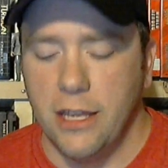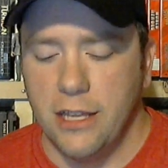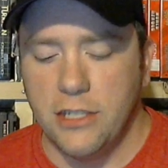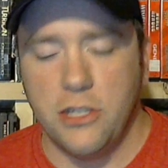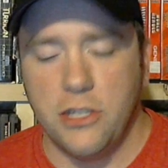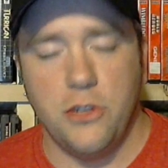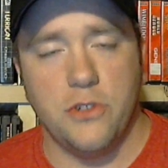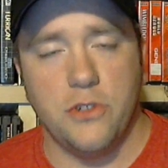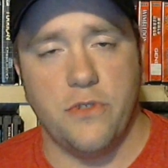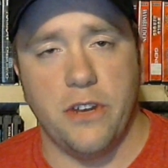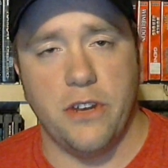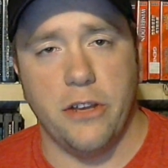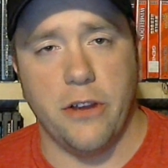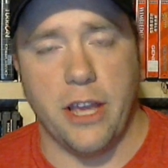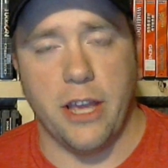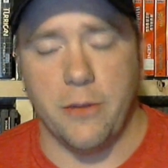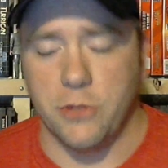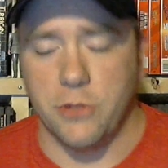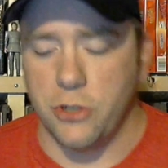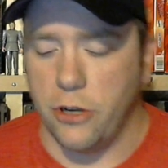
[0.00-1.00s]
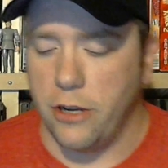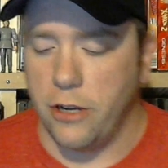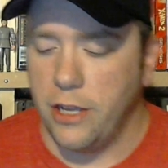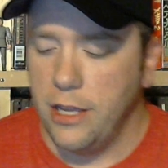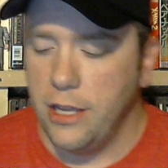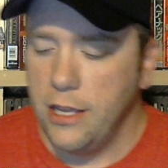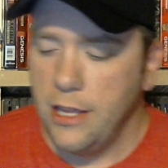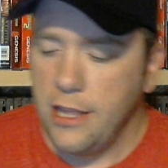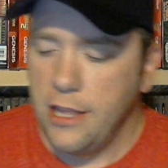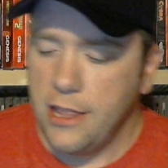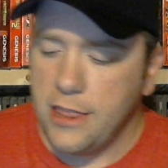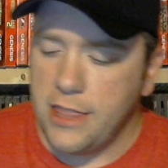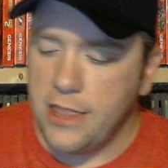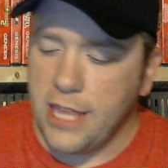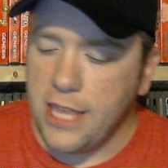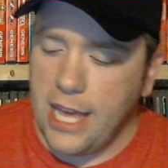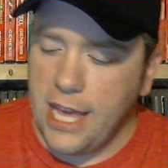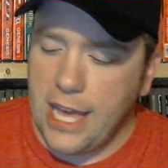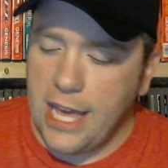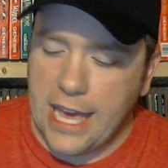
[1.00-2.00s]
It's a used video game store.
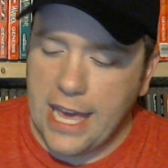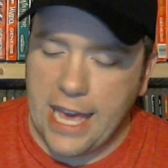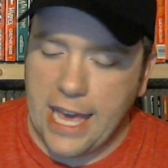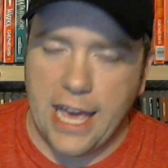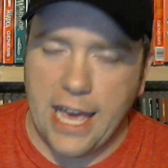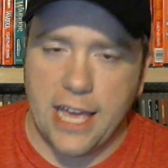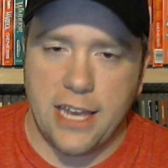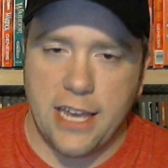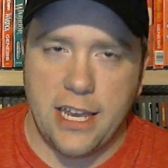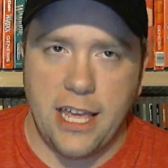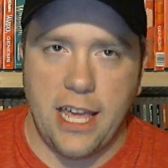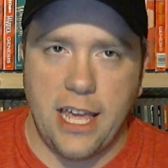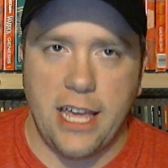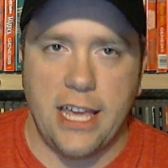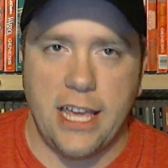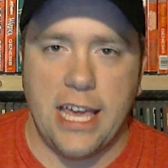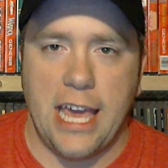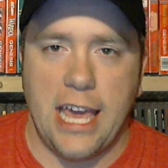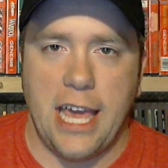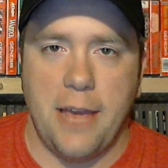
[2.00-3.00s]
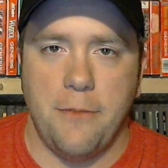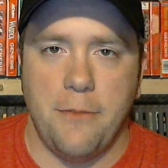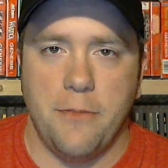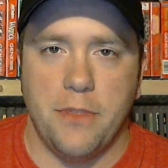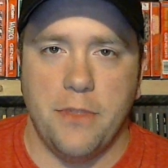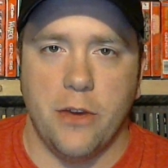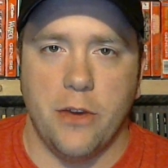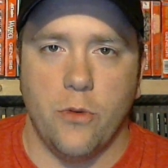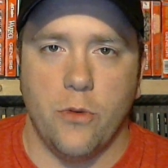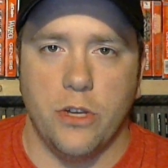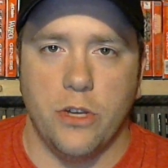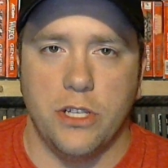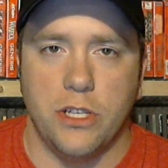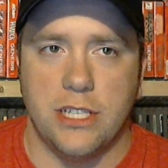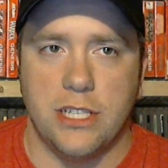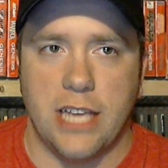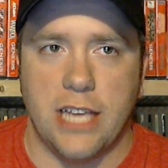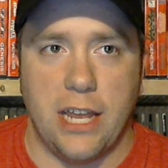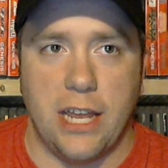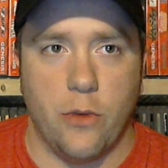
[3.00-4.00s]
They had a game that
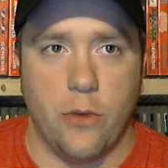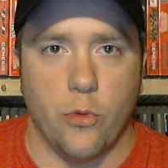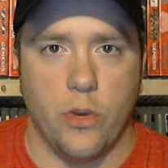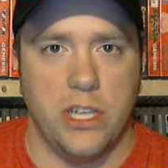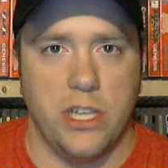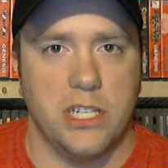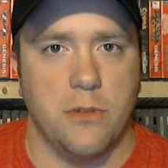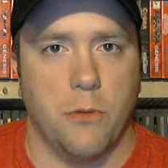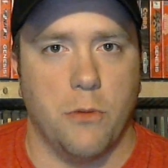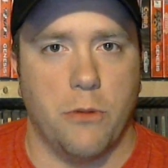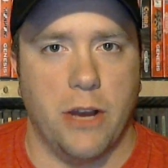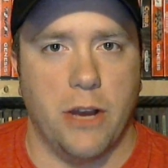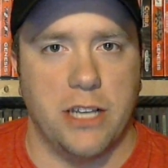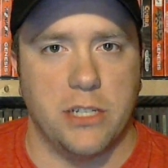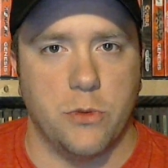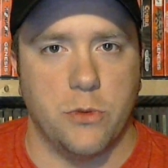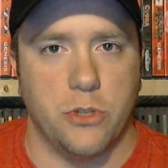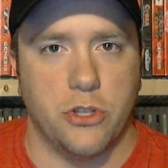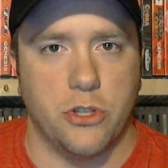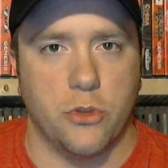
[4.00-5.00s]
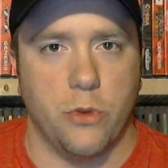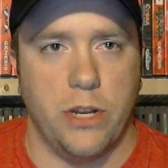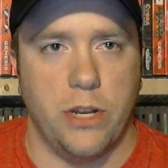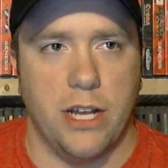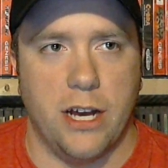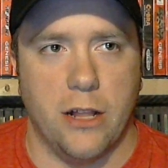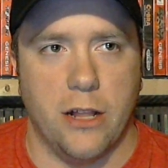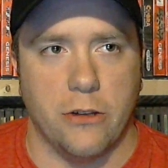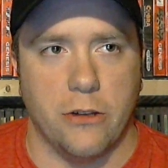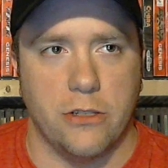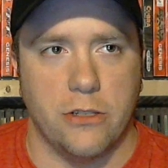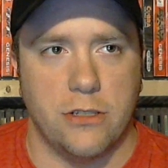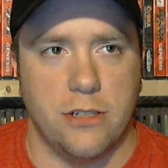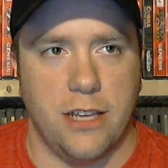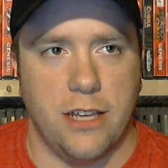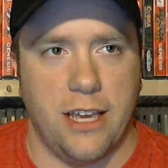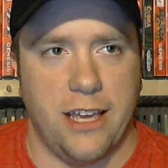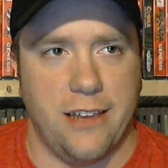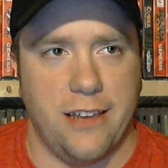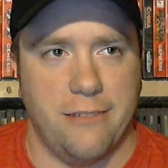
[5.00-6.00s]
was at a reasonable price. It was $3,
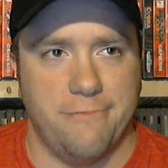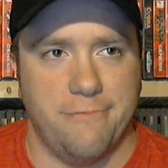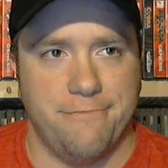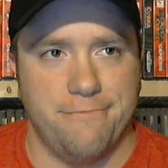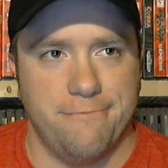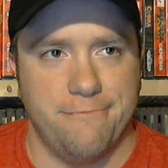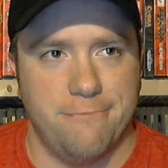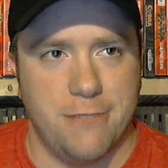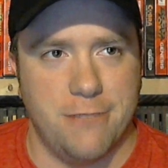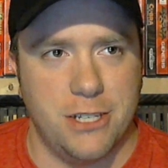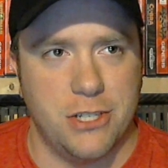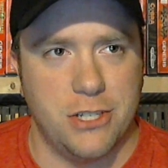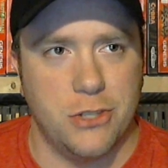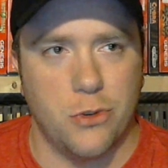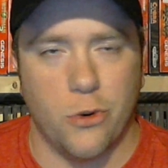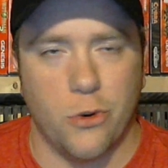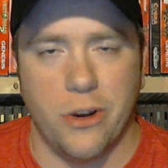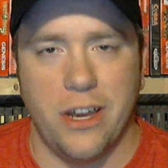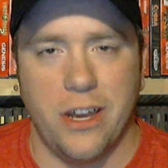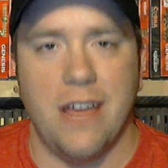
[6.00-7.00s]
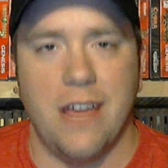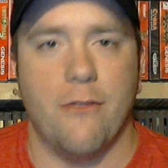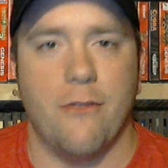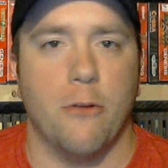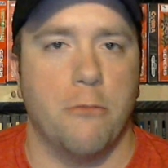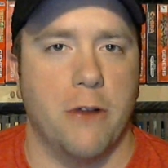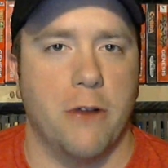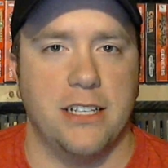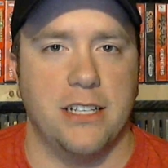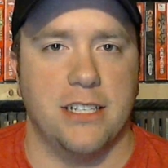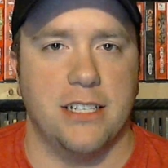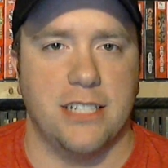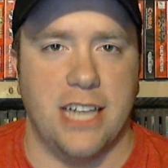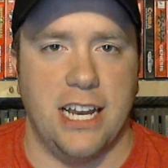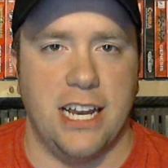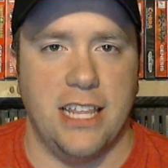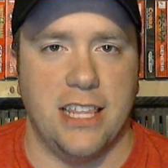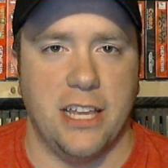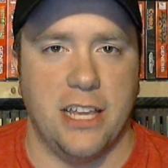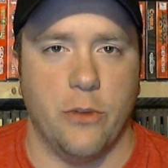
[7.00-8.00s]
and this store never prices
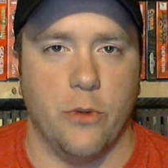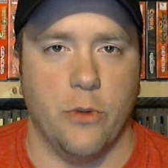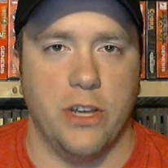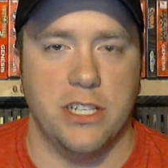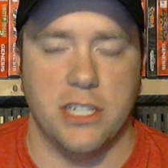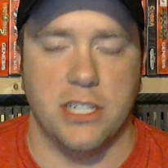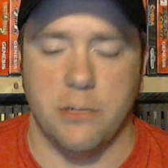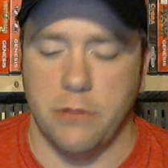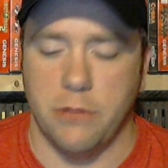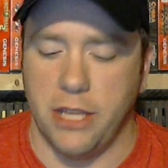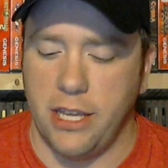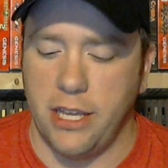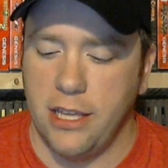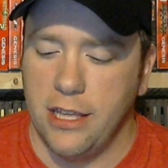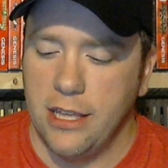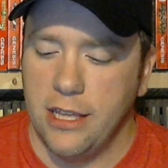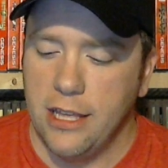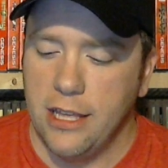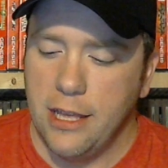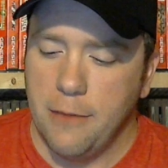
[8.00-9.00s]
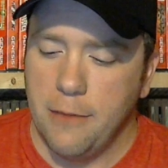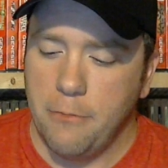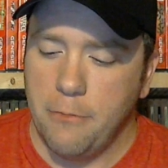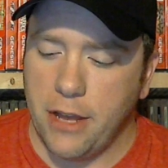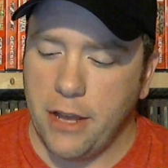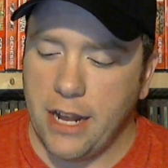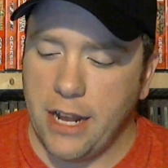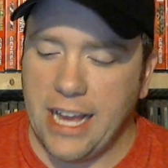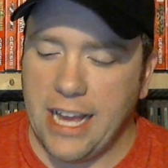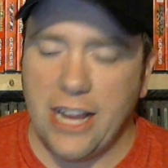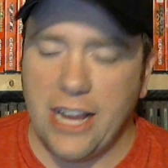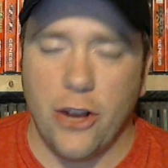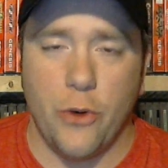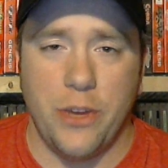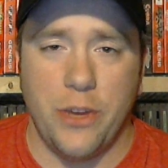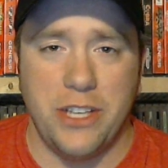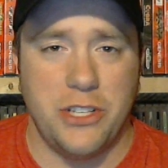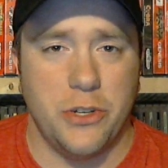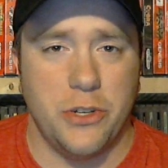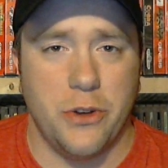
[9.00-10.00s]
anything reasonably, but I go
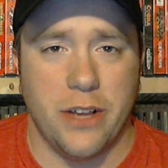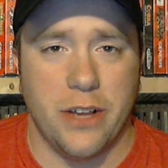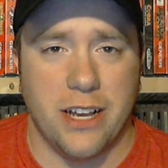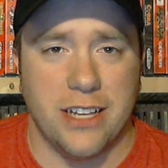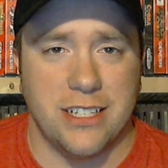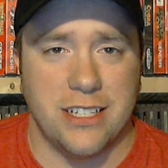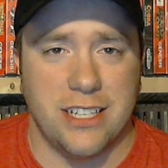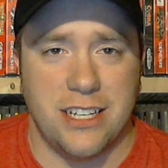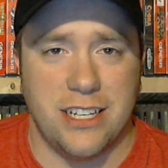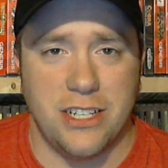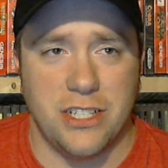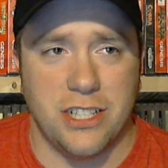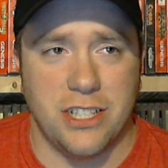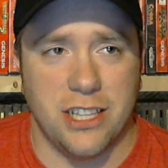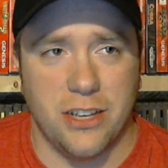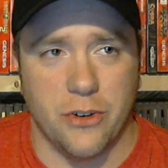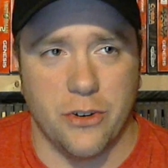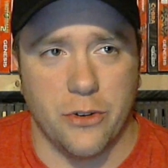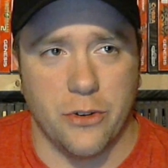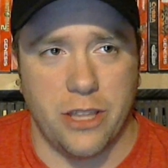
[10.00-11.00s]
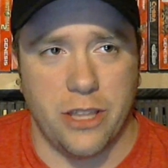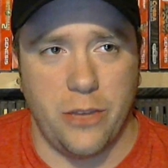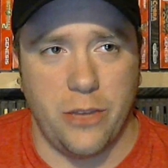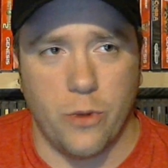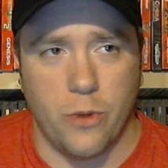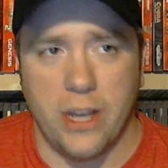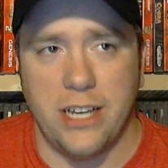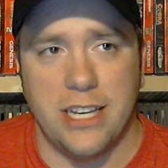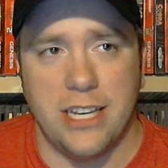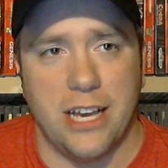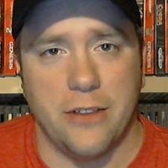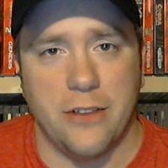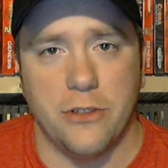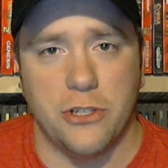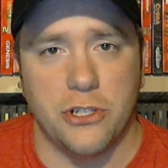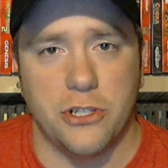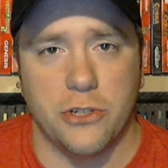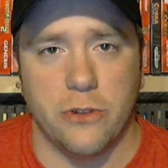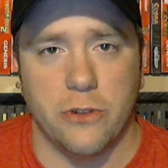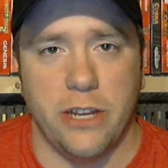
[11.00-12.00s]
into it because it is literally right down the
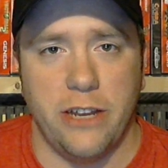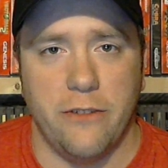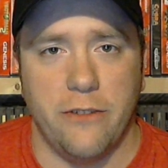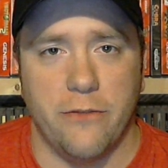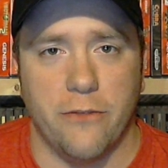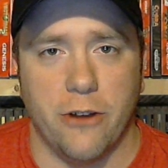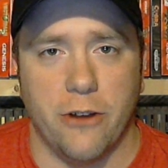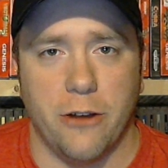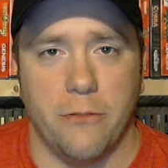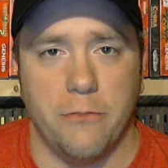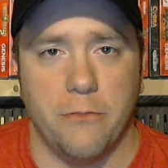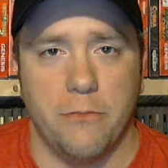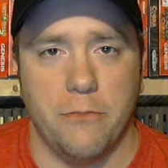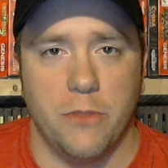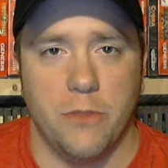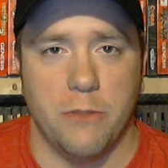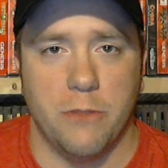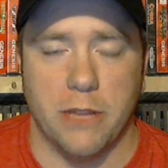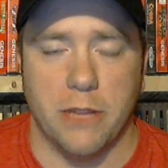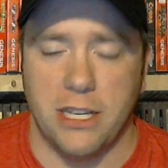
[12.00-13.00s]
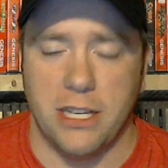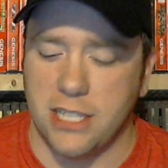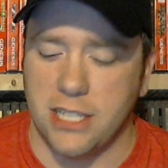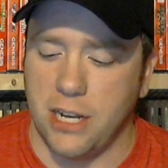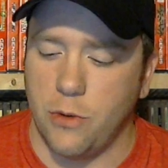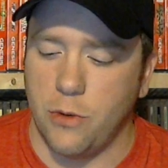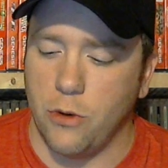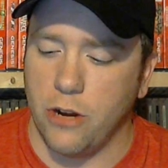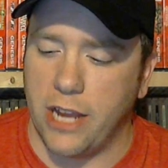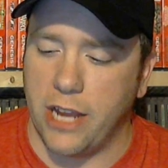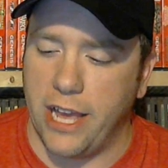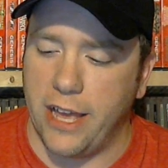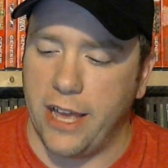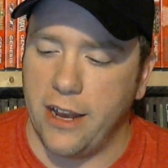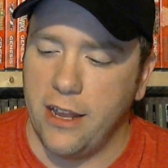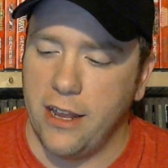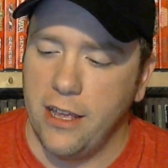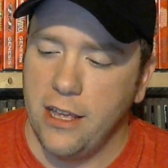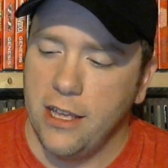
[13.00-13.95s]
street from the place that I work at.